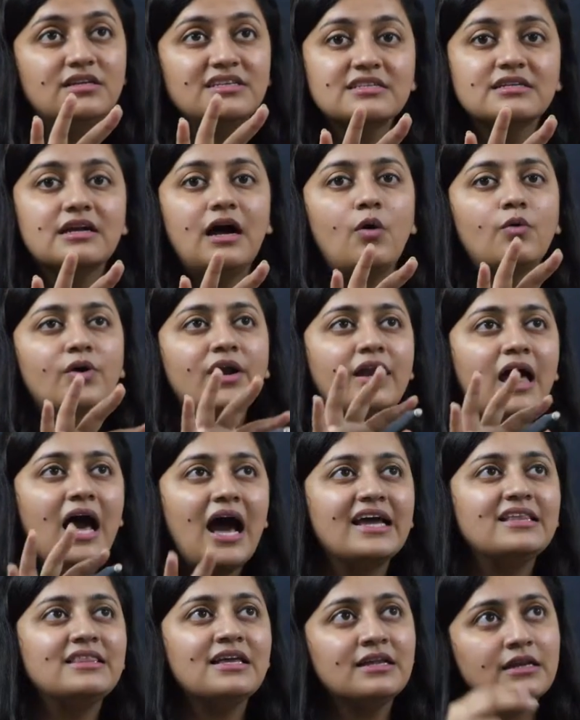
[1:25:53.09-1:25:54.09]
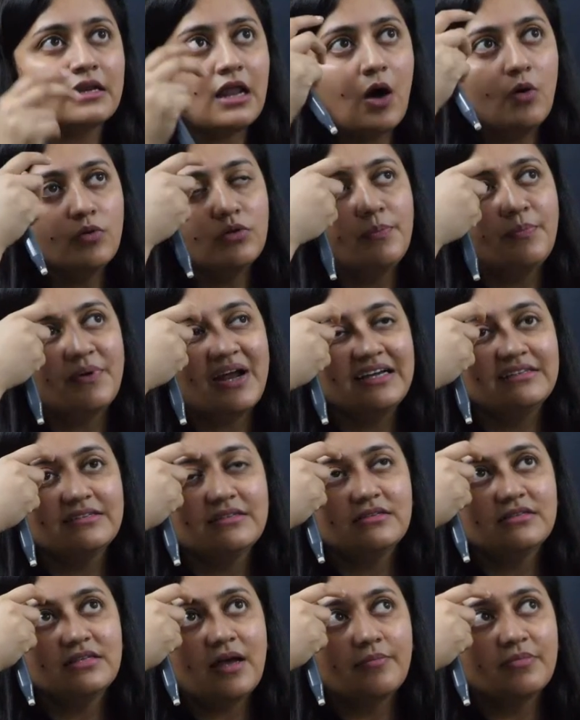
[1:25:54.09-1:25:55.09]
discount and i think now the price
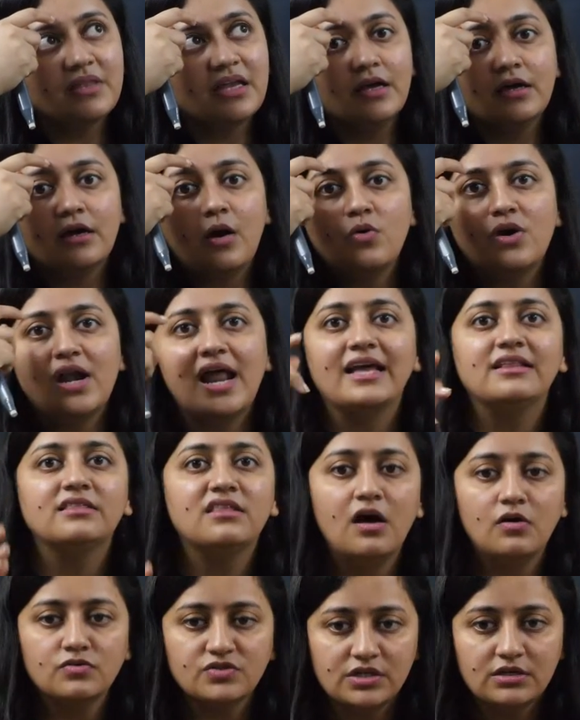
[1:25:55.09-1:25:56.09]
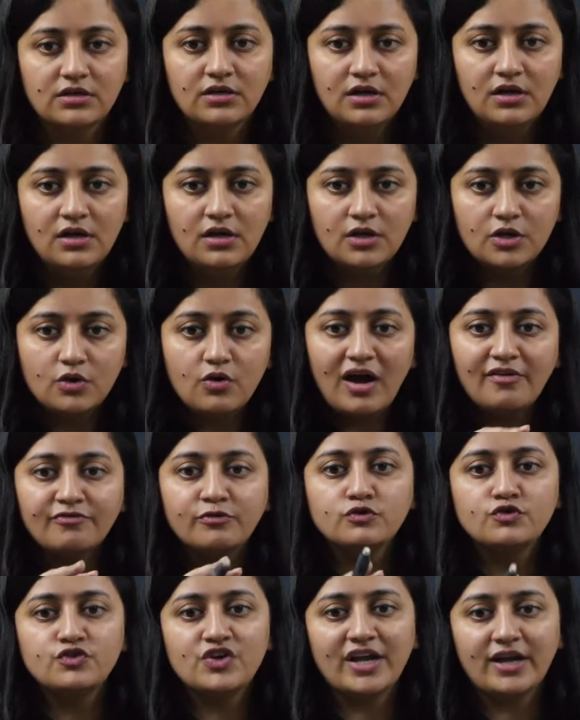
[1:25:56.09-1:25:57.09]
is something around 9000 you
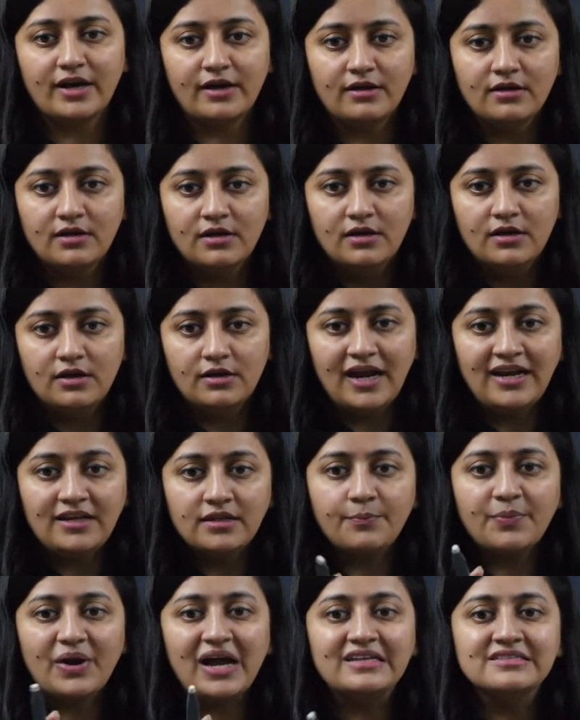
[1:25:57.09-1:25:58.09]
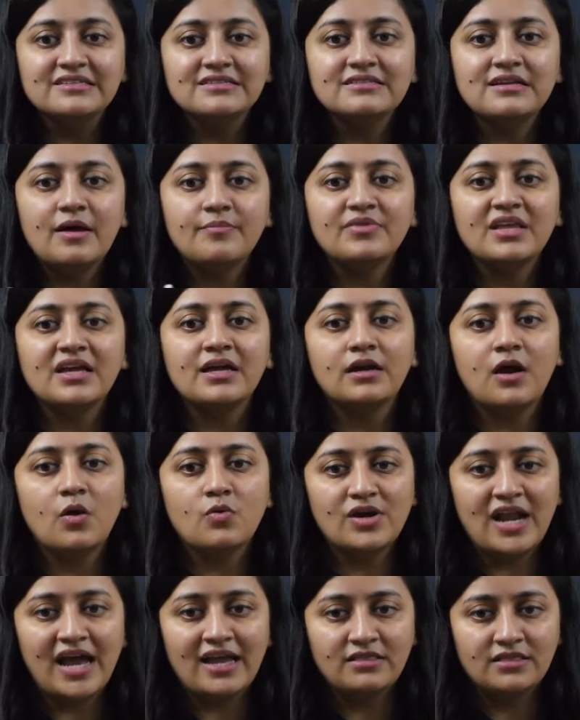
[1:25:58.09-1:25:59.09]
have to check it right the price is something
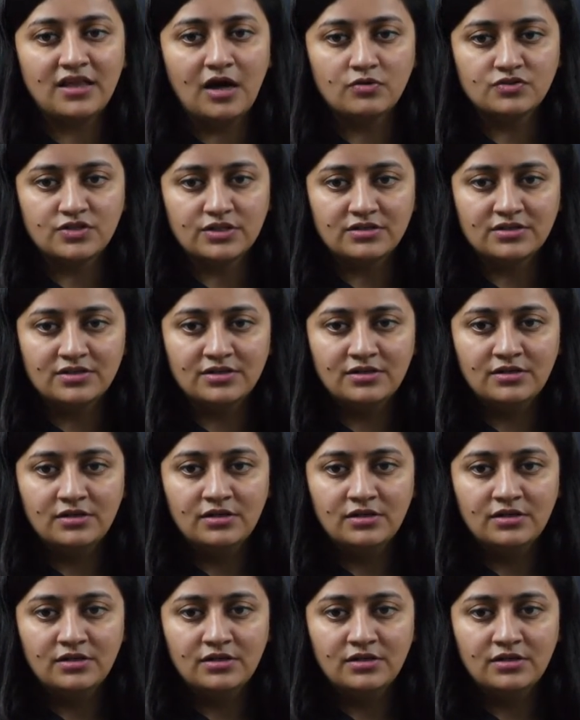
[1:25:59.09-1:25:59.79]
around 9000